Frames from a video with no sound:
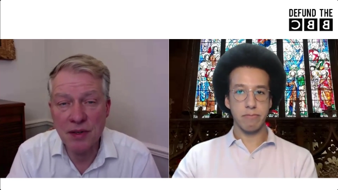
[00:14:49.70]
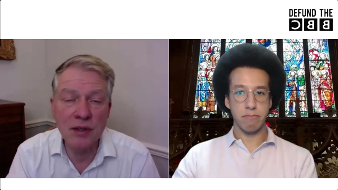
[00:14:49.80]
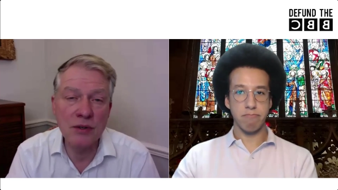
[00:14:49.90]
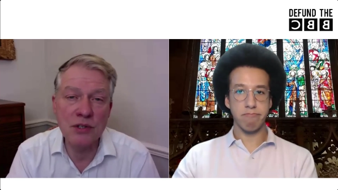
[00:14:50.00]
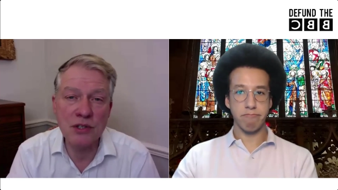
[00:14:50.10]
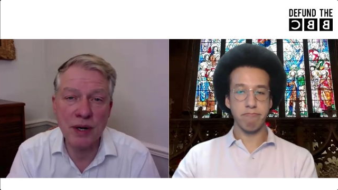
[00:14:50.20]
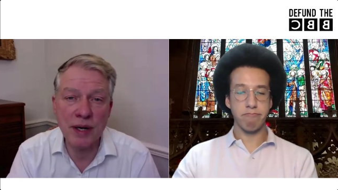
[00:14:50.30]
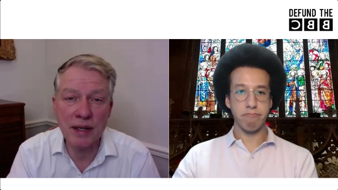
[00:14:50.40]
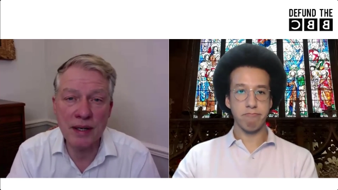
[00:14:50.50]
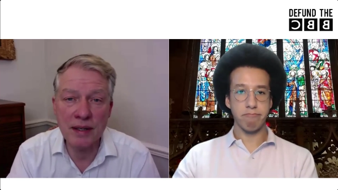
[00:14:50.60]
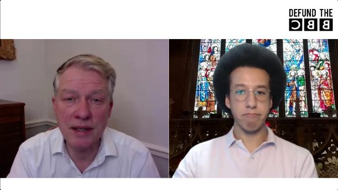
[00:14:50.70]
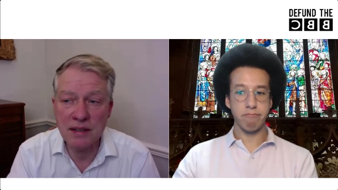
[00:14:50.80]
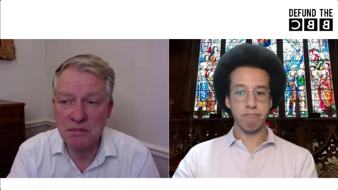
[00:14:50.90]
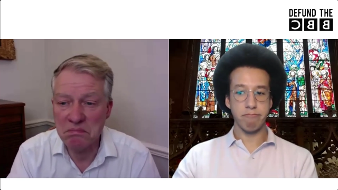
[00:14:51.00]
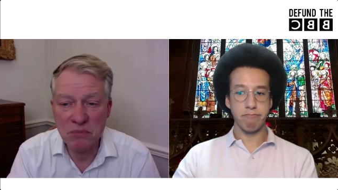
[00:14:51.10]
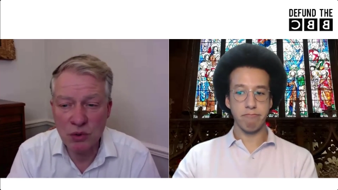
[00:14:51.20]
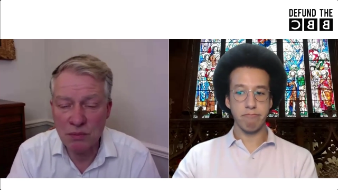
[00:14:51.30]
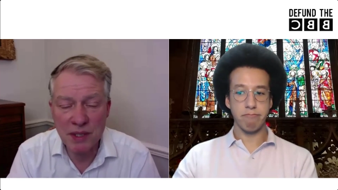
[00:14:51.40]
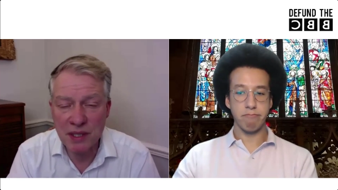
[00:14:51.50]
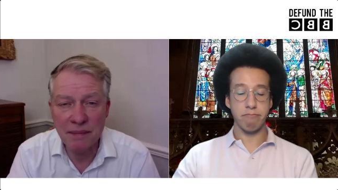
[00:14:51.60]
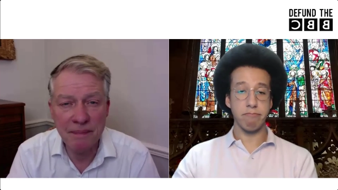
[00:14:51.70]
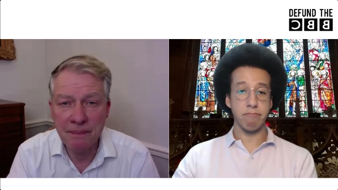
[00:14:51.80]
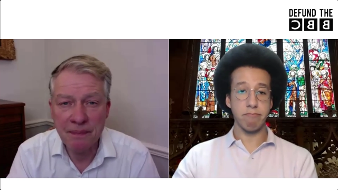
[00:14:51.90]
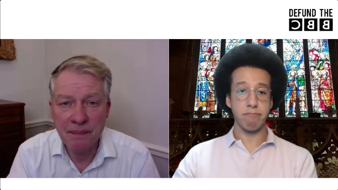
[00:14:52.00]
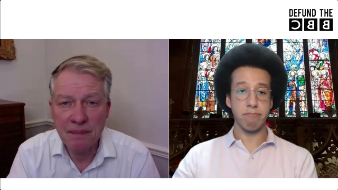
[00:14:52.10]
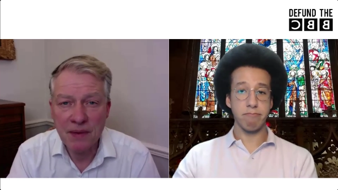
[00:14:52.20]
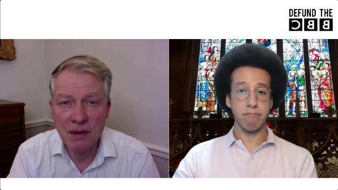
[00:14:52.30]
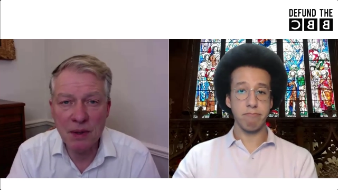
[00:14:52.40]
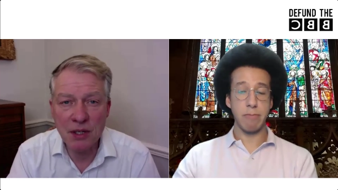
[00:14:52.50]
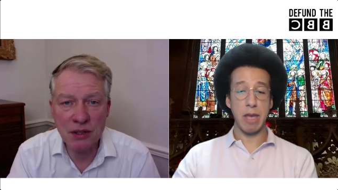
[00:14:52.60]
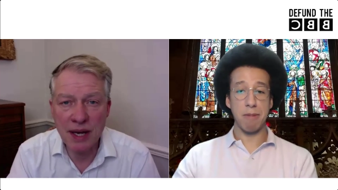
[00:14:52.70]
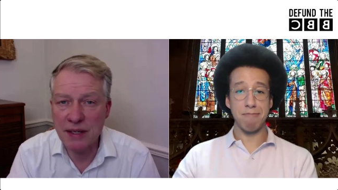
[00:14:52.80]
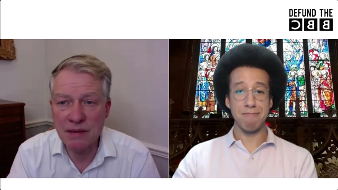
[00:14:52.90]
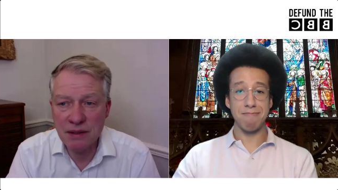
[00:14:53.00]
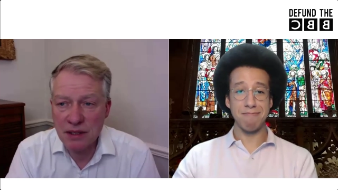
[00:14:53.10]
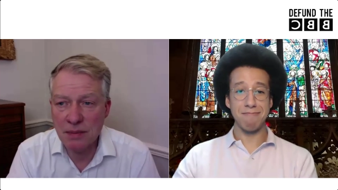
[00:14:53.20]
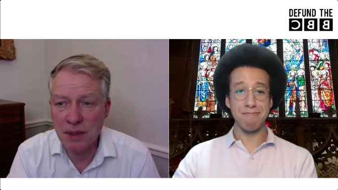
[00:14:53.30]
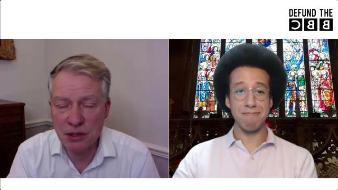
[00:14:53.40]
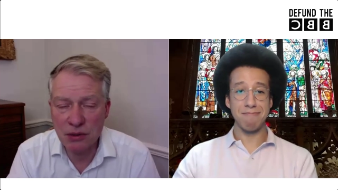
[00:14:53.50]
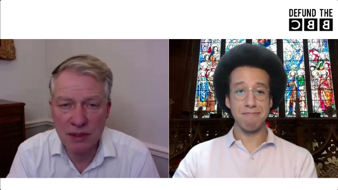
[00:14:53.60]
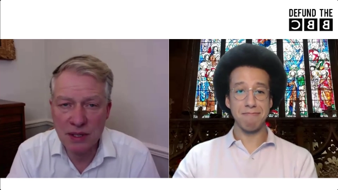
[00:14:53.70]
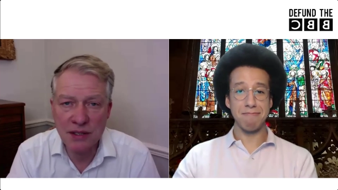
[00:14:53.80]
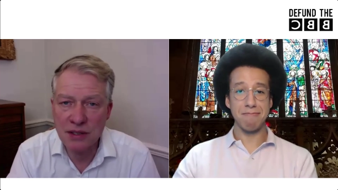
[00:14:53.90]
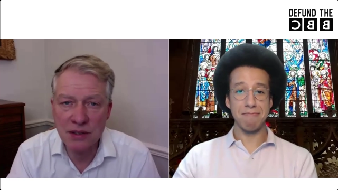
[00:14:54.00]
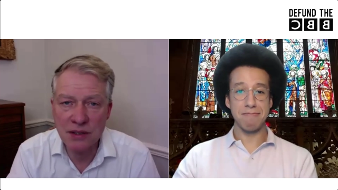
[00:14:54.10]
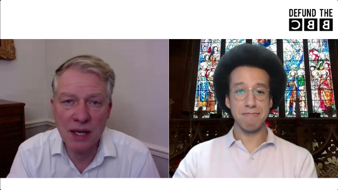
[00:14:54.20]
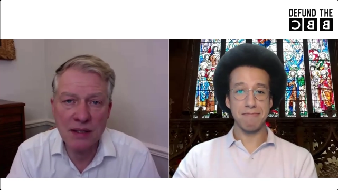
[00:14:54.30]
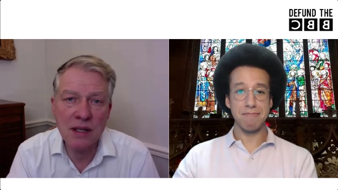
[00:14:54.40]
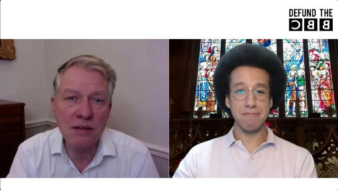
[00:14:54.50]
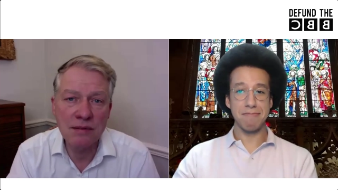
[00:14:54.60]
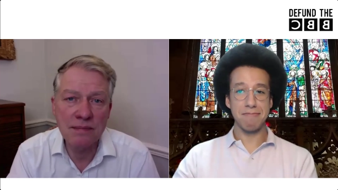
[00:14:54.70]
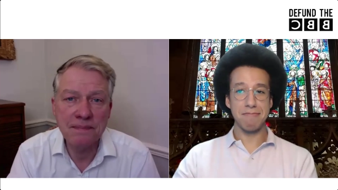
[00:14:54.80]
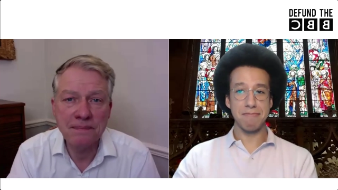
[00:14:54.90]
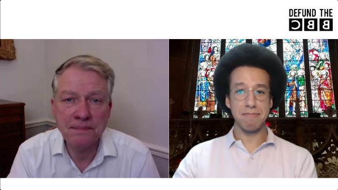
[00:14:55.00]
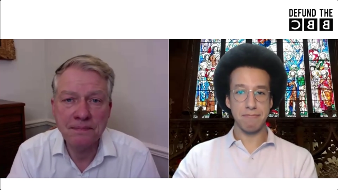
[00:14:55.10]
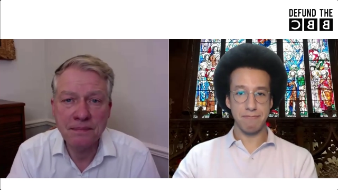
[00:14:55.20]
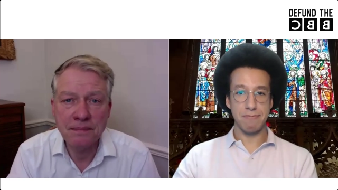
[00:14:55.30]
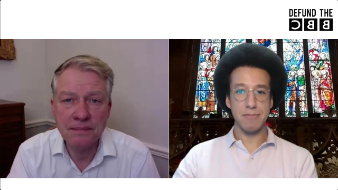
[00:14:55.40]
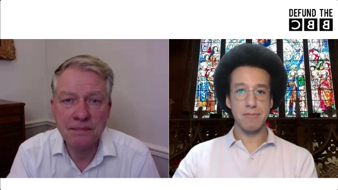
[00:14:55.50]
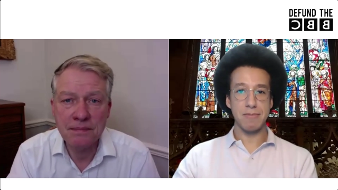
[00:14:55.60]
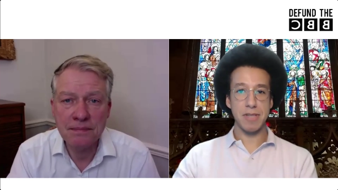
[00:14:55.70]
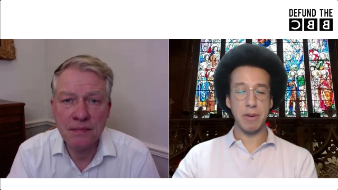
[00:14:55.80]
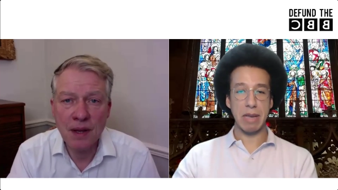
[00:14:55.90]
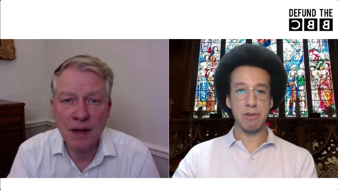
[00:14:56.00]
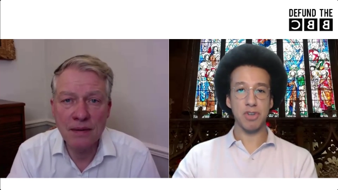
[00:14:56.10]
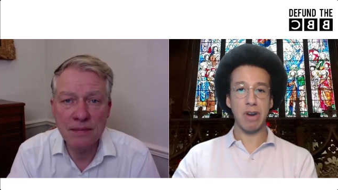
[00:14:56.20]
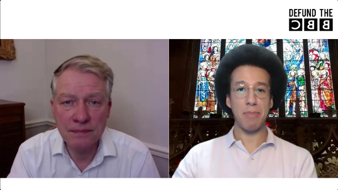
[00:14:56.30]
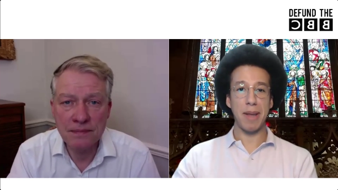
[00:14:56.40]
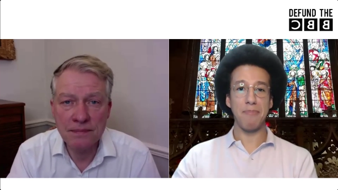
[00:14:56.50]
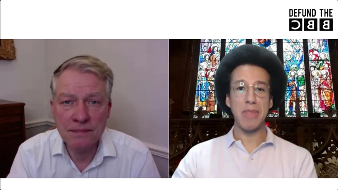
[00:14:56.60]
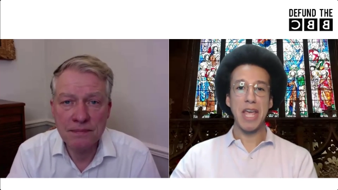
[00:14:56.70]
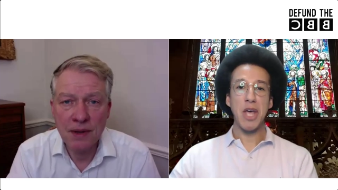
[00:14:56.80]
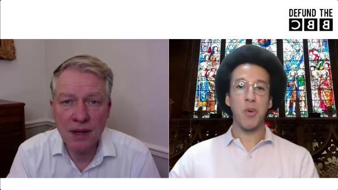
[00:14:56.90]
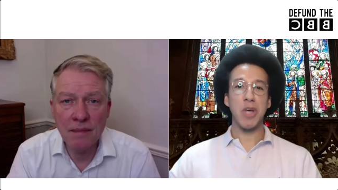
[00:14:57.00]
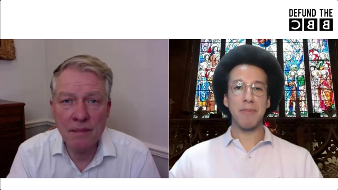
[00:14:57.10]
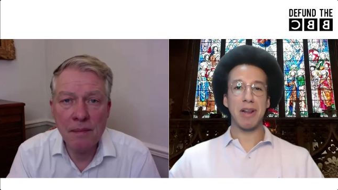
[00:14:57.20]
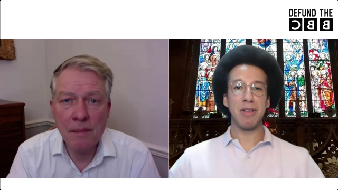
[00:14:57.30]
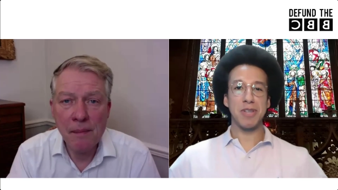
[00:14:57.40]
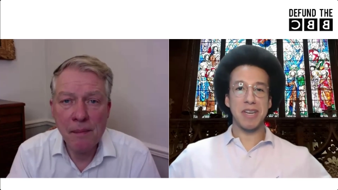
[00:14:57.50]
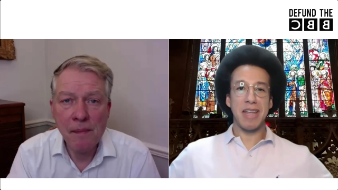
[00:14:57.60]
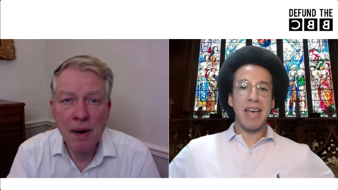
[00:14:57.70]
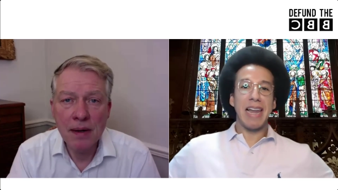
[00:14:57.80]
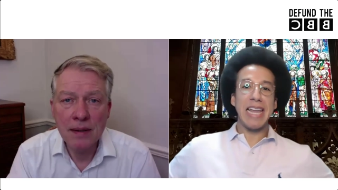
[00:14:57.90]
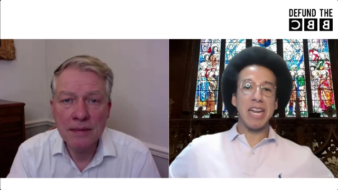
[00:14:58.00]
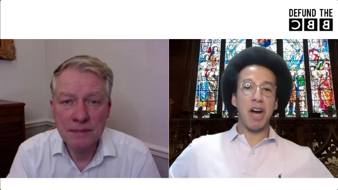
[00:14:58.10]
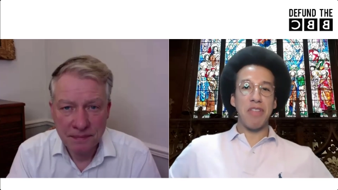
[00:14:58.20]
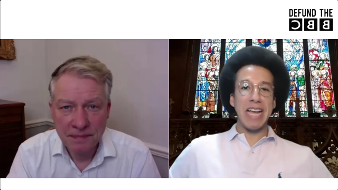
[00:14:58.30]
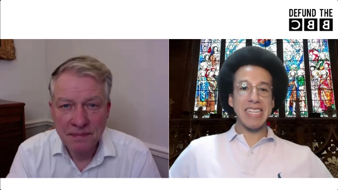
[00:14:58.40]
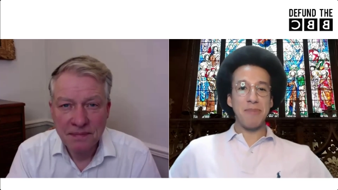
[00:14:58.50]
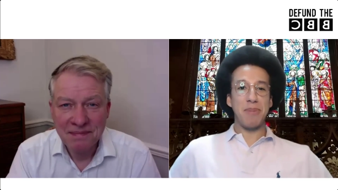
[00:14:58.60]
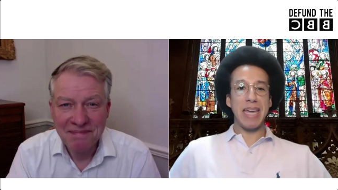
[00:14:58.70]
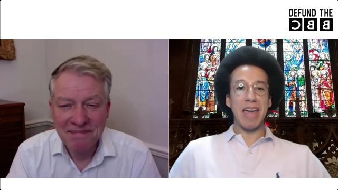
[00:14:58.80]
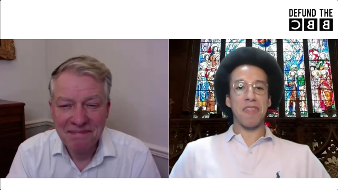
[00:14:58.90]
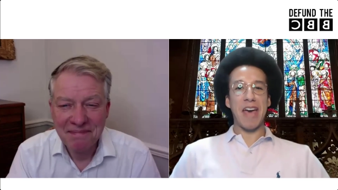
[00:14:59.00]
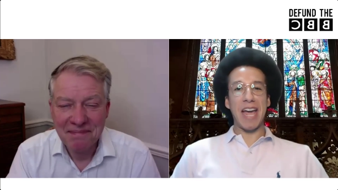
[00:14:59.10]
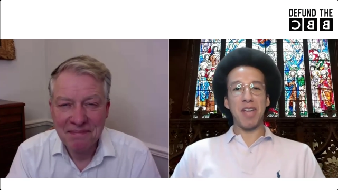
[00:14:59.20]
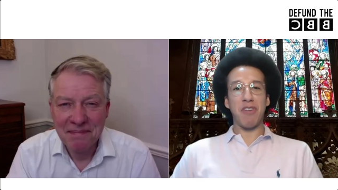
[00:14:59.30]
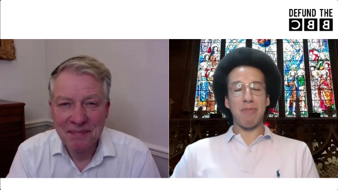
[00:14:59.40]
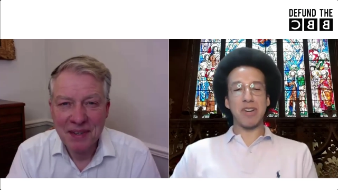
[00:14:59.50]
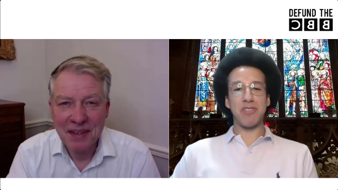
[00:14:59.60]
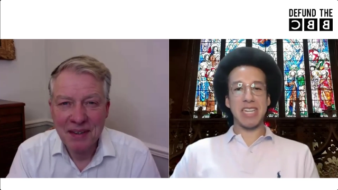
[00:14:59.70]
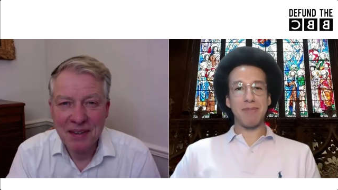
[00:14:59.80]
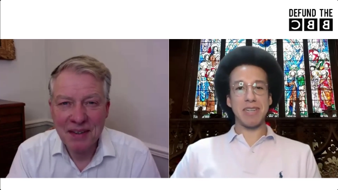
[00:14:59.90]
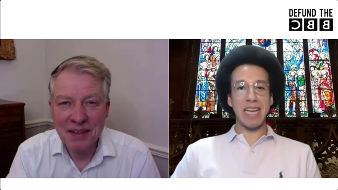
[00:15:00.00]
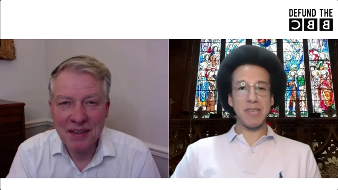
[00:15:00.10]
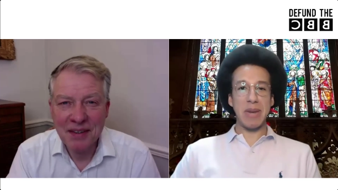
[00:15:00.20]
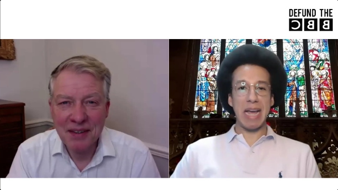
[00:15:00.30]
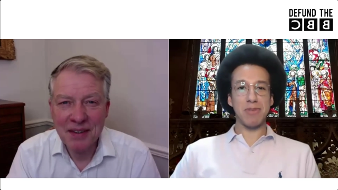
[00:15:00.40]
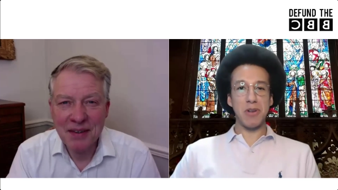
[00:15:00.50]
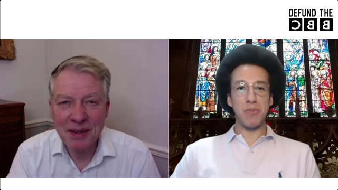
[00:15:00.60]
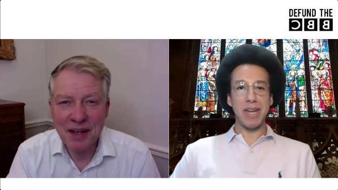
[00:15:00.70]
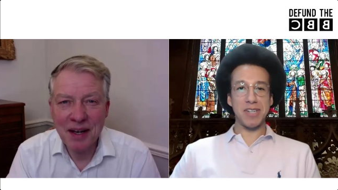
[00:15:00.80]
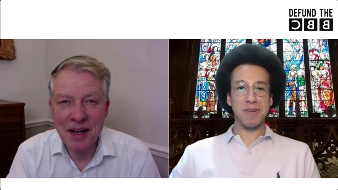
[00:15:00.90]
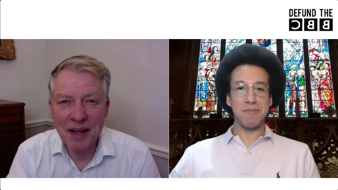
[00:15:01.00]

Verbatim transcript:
Speaker 1: you lose strictly, things wouldn't miss it. Commercial agents, commercial organisations do that stuff.
Speaker 2: There we go. Scrap it. William Clouston, leader of the S D P, thank you very much for your time today. It's been an absolute pleasure.